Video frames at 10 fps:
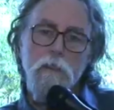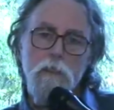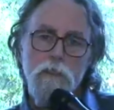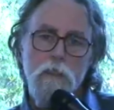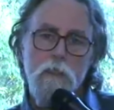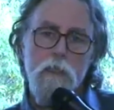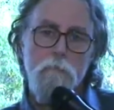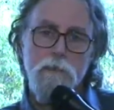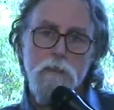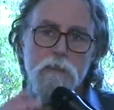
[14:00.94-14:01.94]
is that there
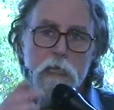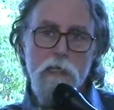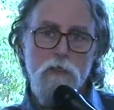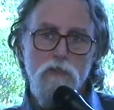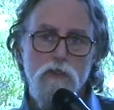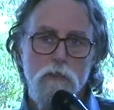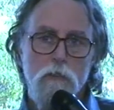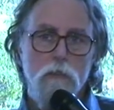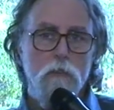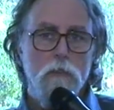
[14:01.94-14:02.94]
comes a stage
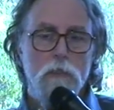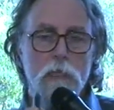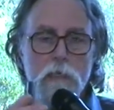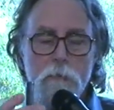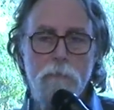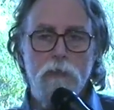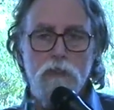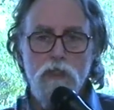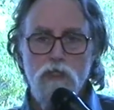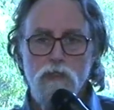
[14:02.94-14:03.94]
in a
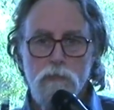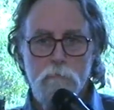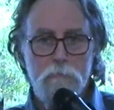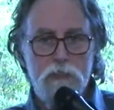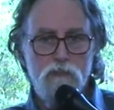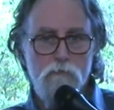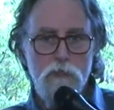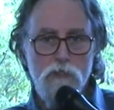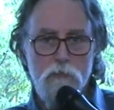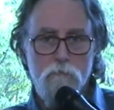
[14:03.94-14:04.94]
politician's
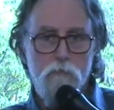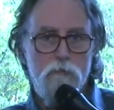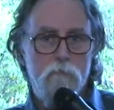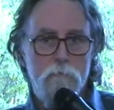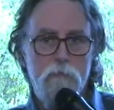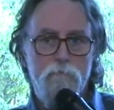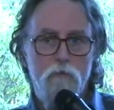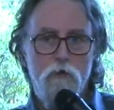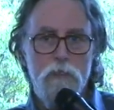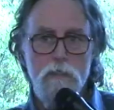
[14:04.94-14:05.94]
administration, whether it be
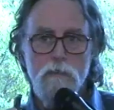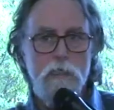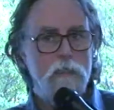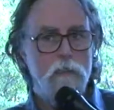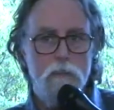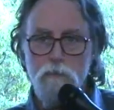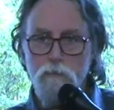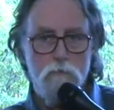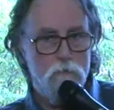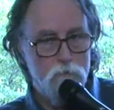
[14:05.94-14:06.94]
4 years, 8 years,
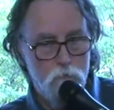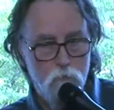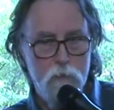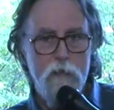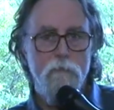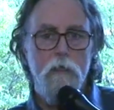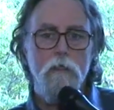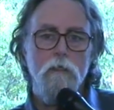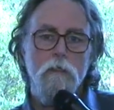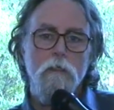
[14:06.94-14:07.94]
or whatever,
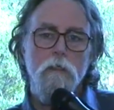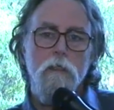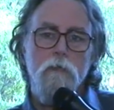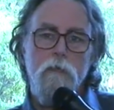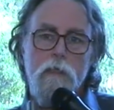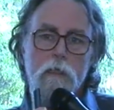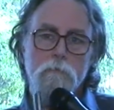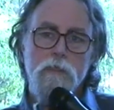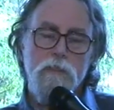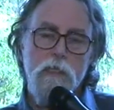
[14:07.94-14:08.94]
there
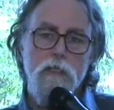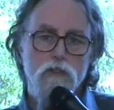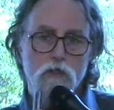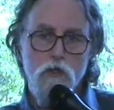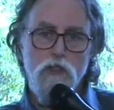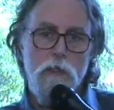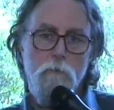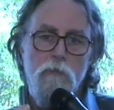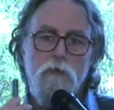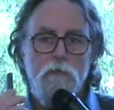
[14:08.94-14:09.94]
comes a stage, usually
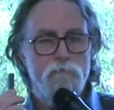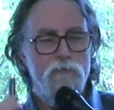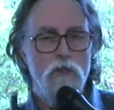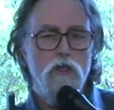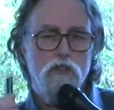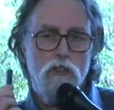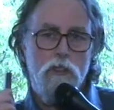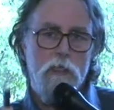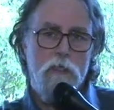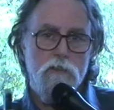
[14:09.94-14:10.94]
within the first
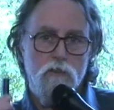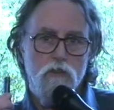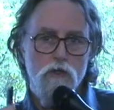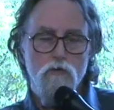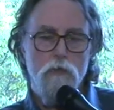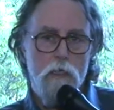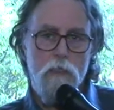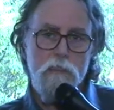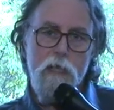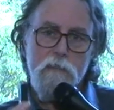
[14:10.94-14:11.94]
year to 2
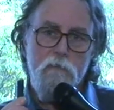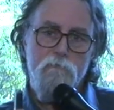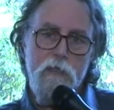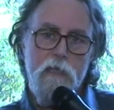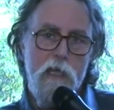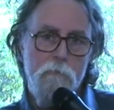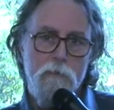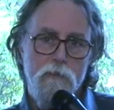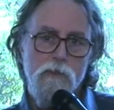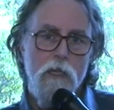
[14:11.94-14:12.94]
years, an event
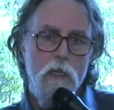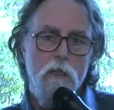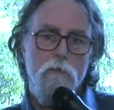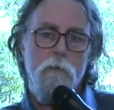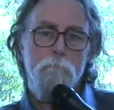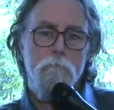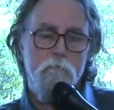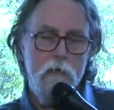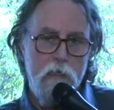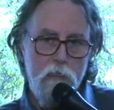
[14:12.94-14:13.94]
happens that
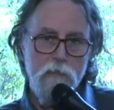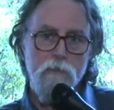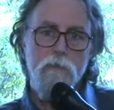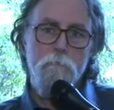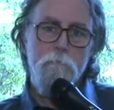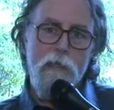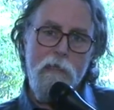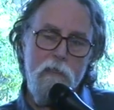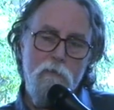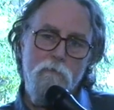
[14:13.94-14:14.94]
breaks the
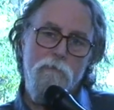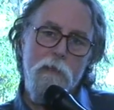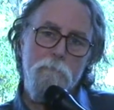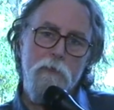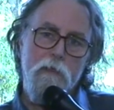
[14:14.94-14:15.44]
back of that